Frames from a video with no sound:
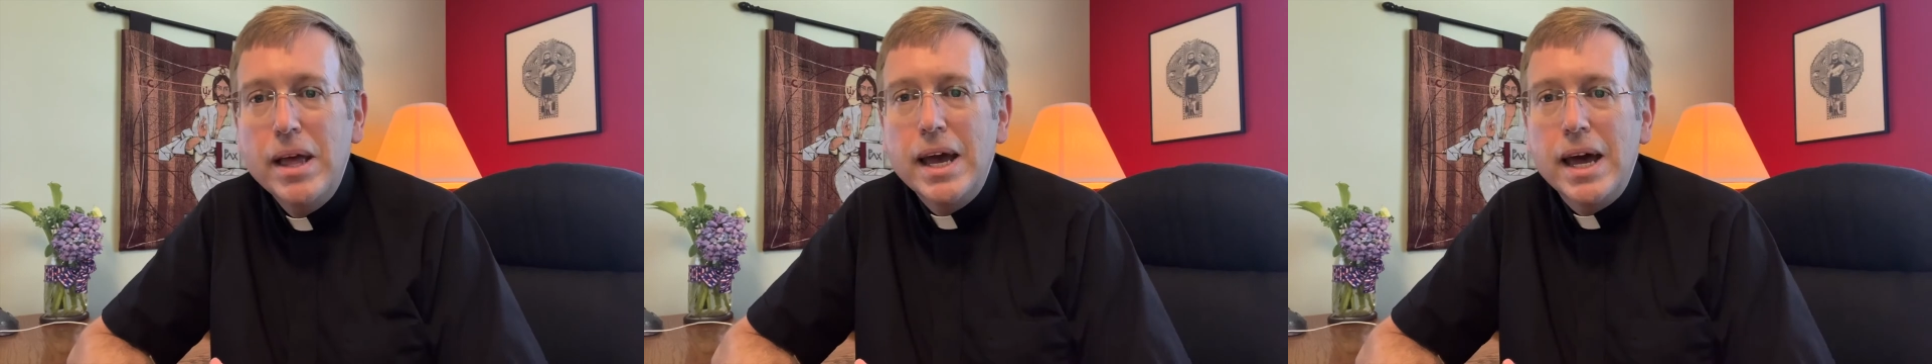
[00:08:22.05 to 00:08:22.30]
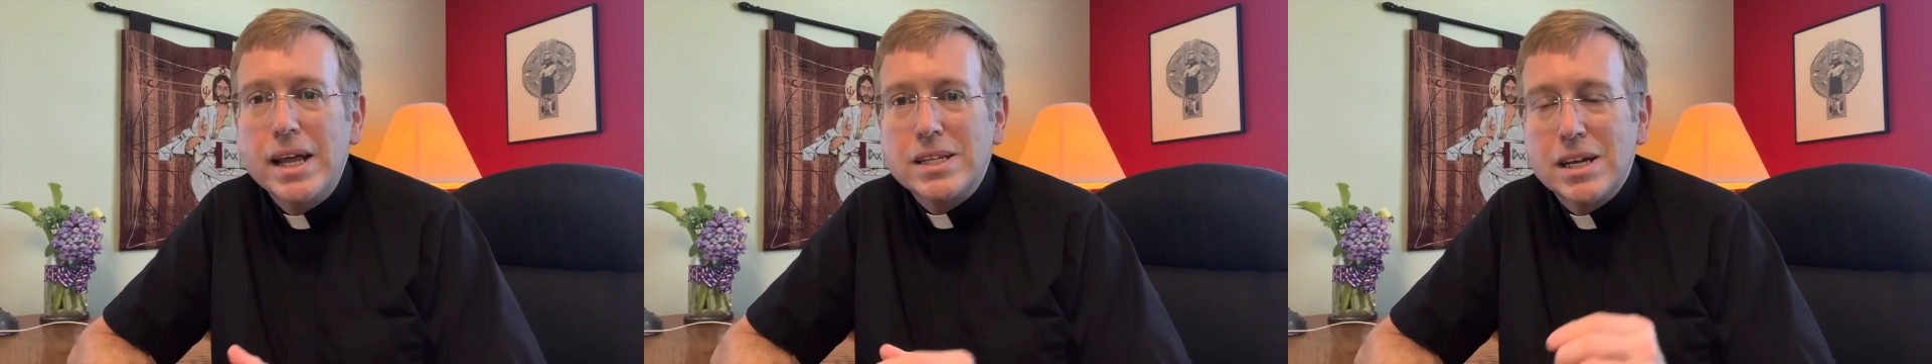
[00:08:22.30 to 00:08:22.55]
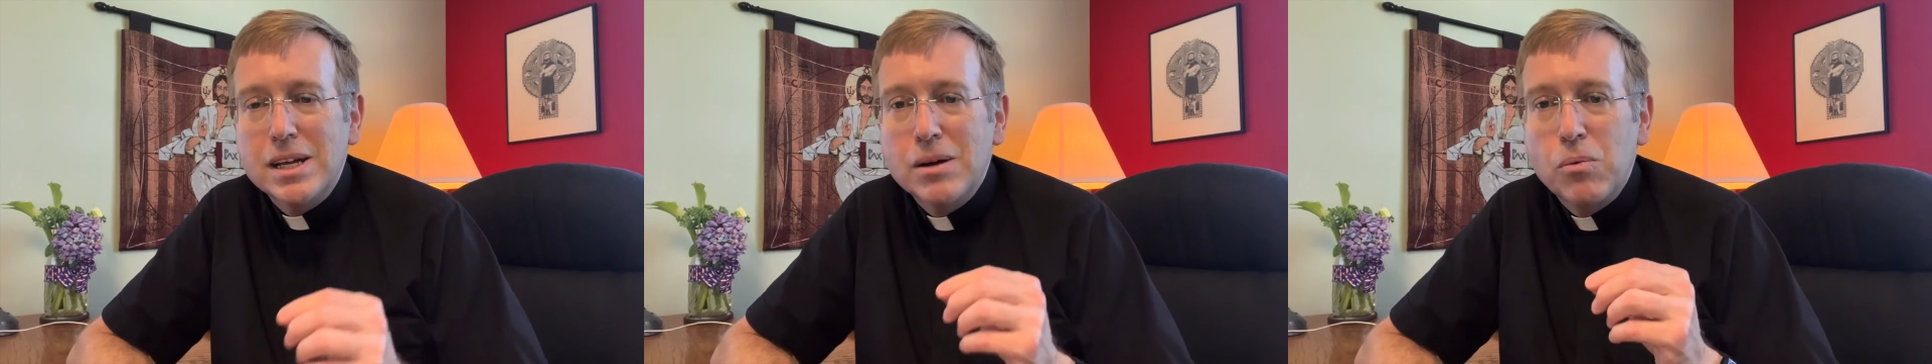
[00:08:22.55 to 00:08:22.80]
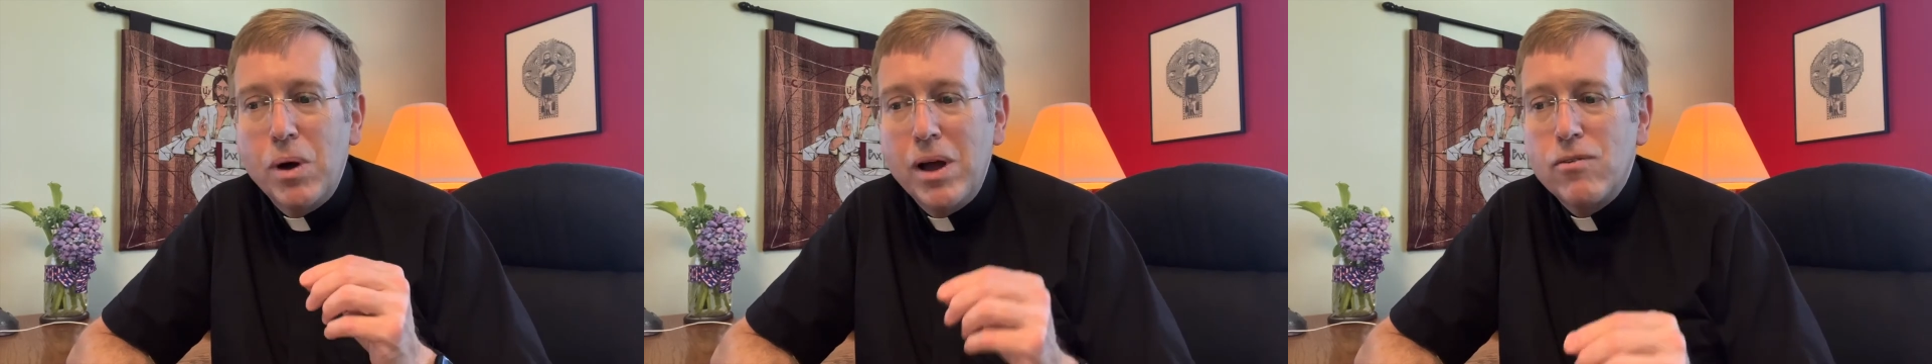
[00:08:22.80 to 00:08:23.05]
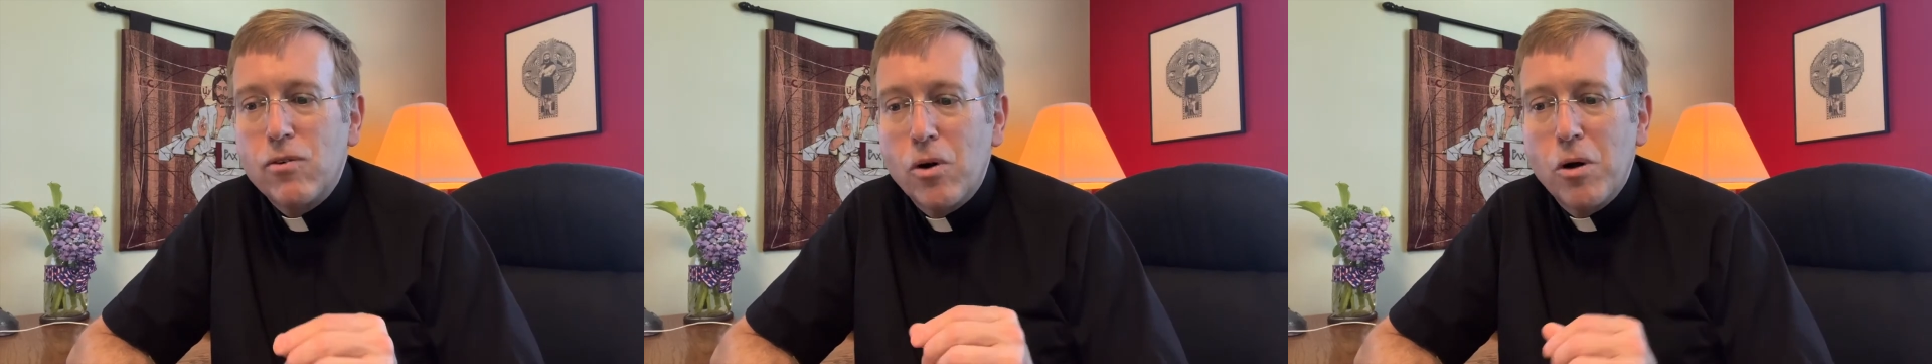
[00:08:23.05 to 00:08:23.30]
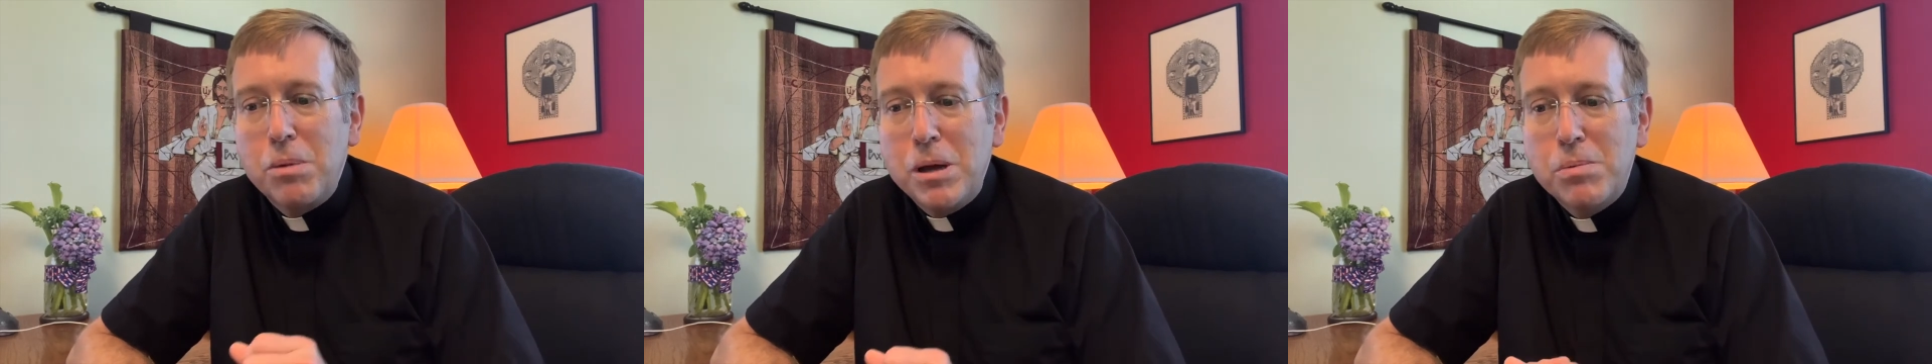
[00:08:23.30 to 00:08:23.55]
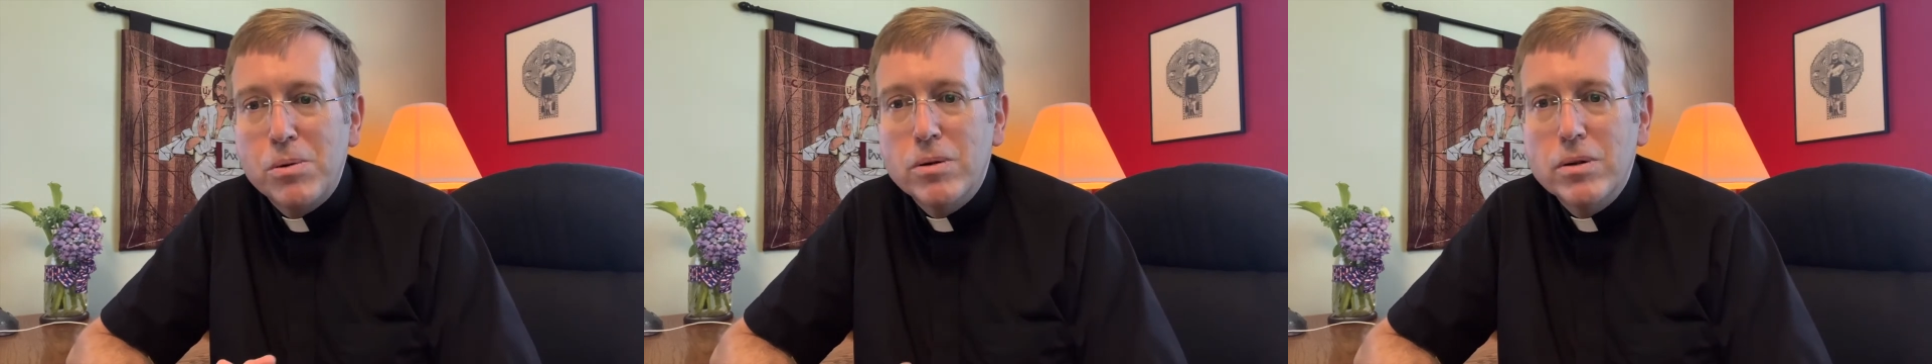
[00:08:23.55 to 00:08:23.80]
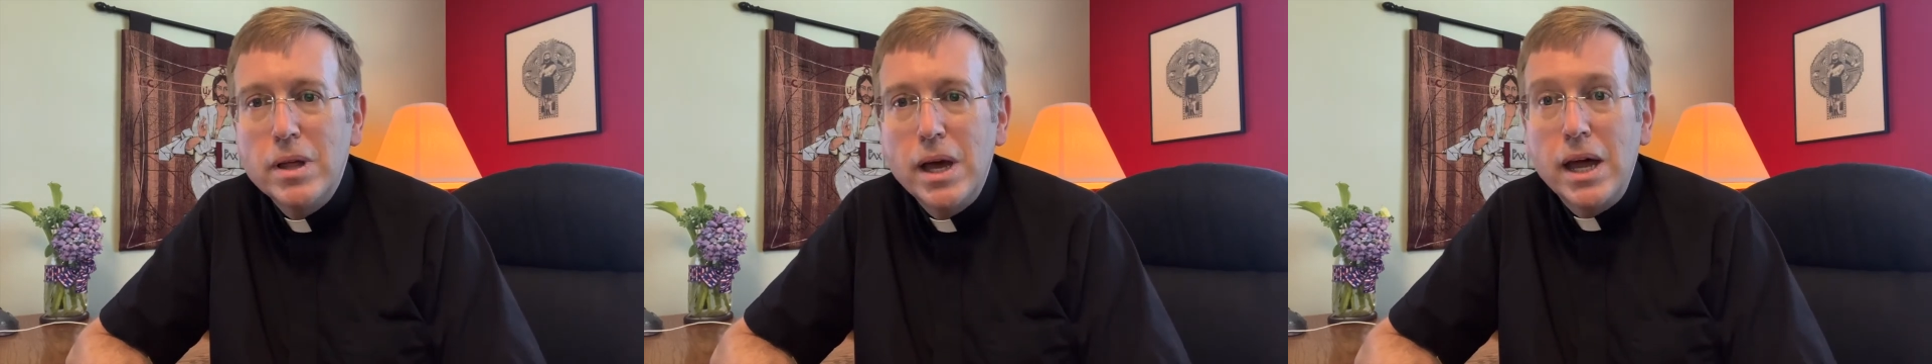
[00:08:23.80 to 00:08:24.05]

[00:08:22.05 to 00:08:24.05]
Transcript: And it's a way for people,